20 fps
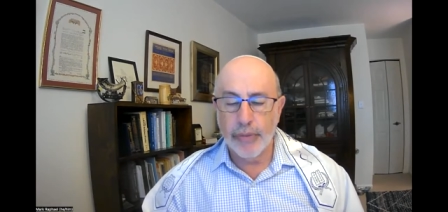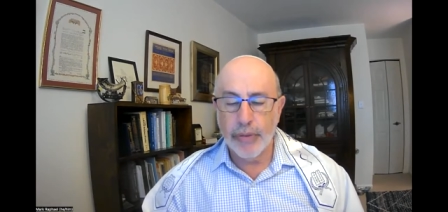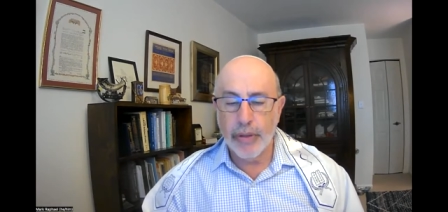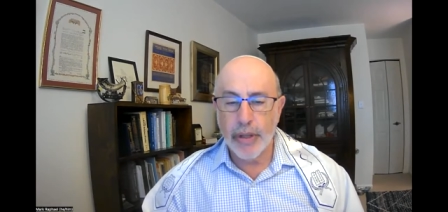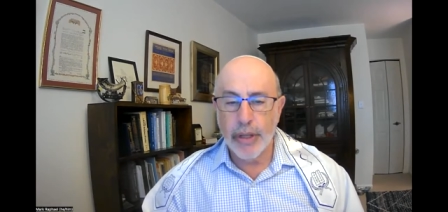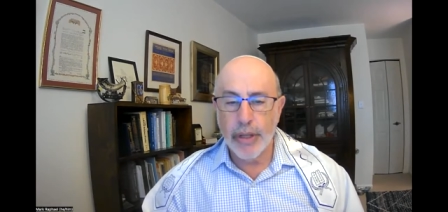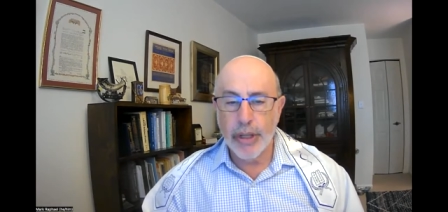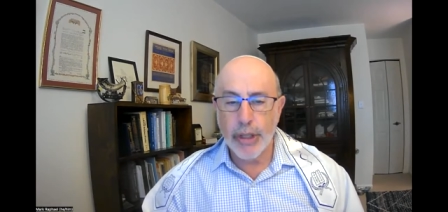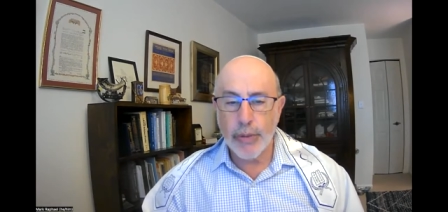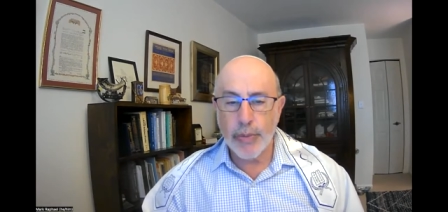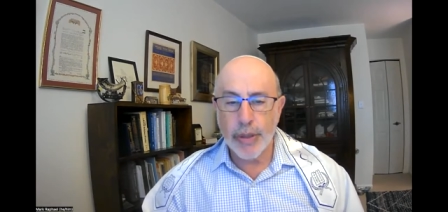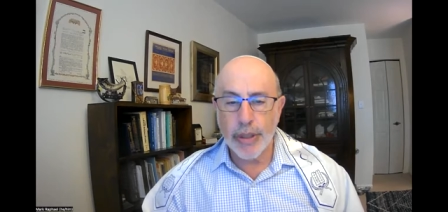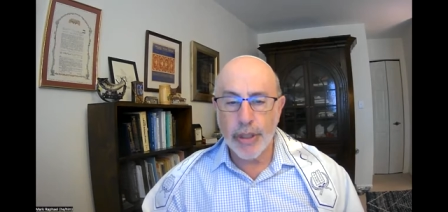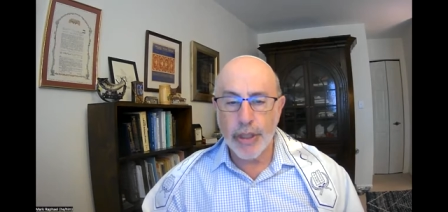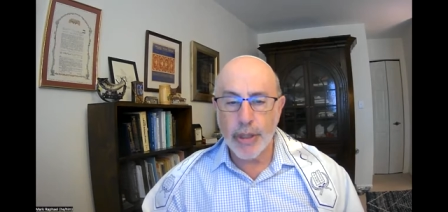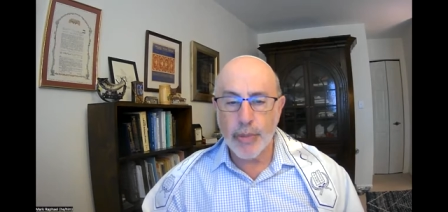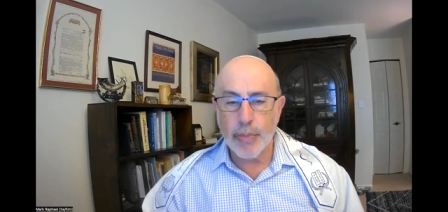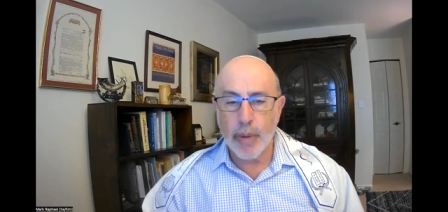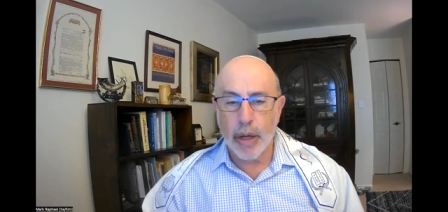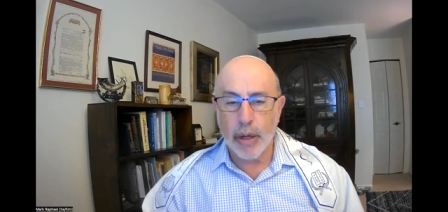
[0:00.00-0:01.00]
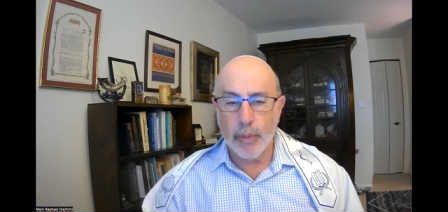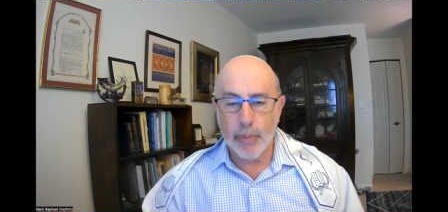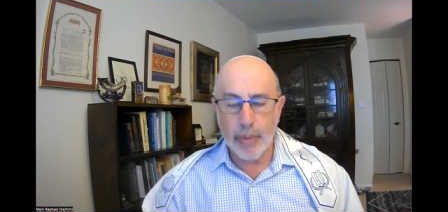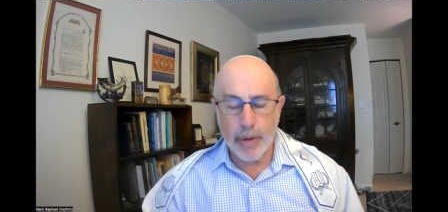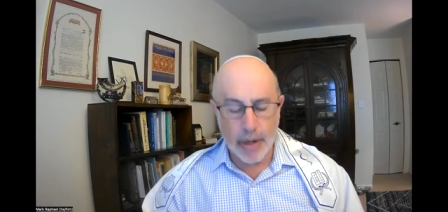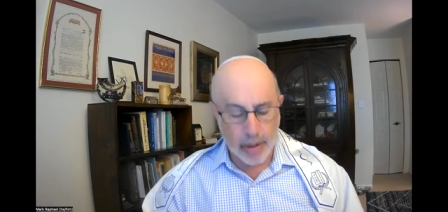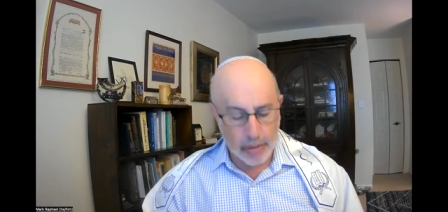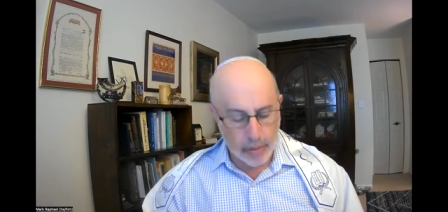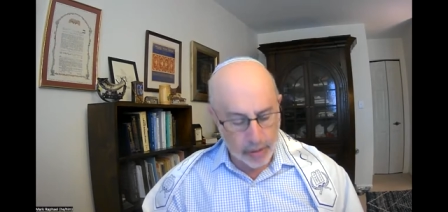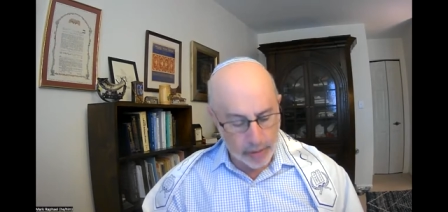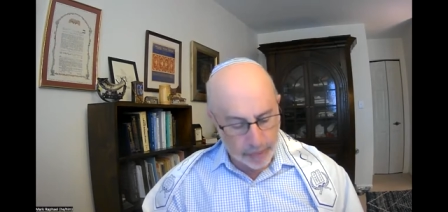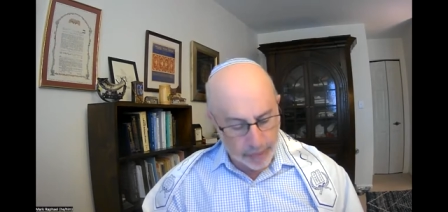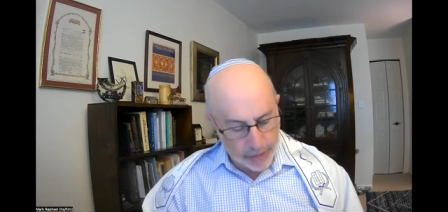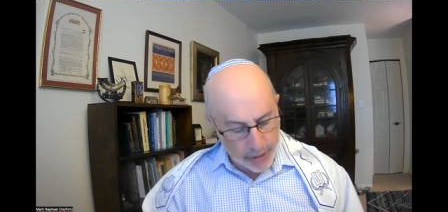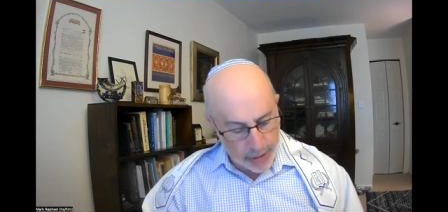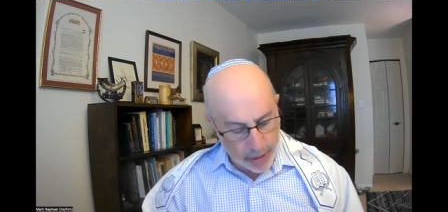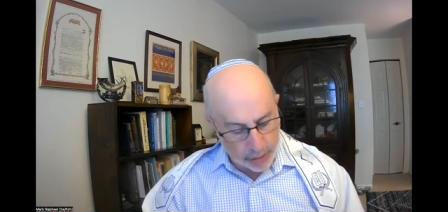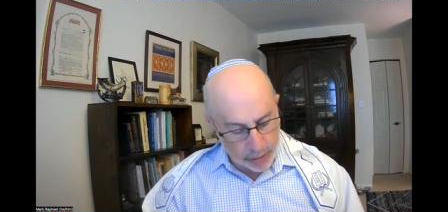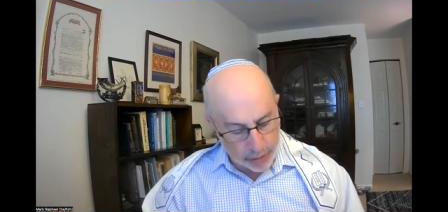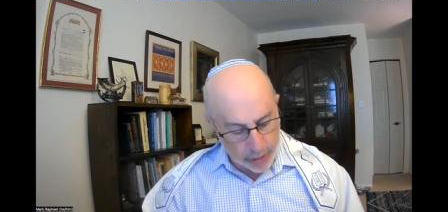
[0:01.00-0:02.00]
Let's read this bottom paragraph in
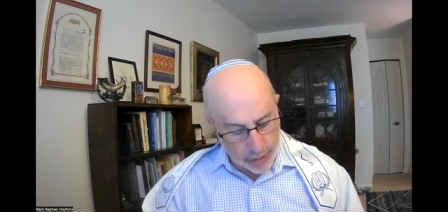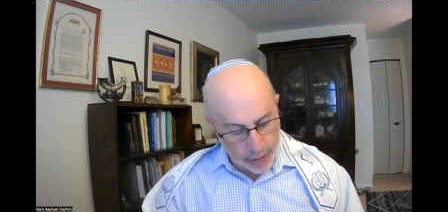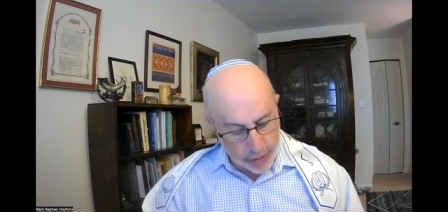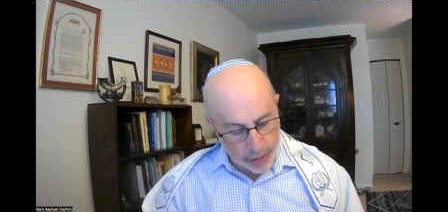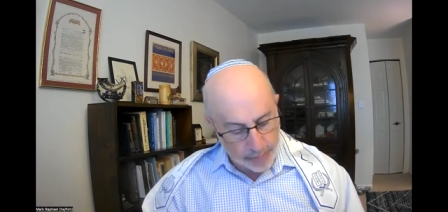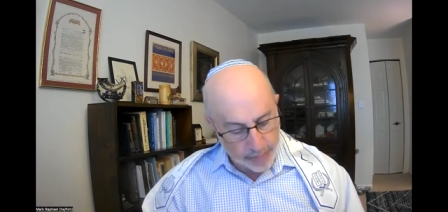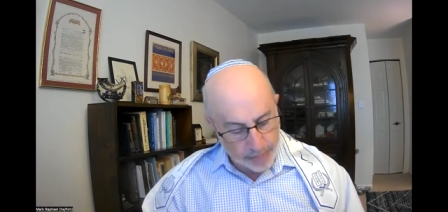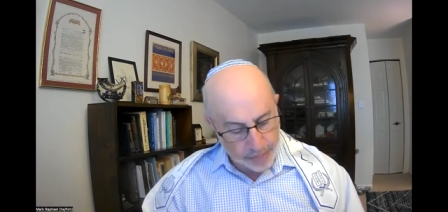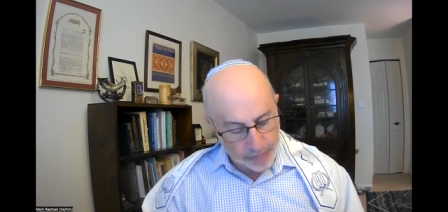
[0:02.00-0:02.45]
the English.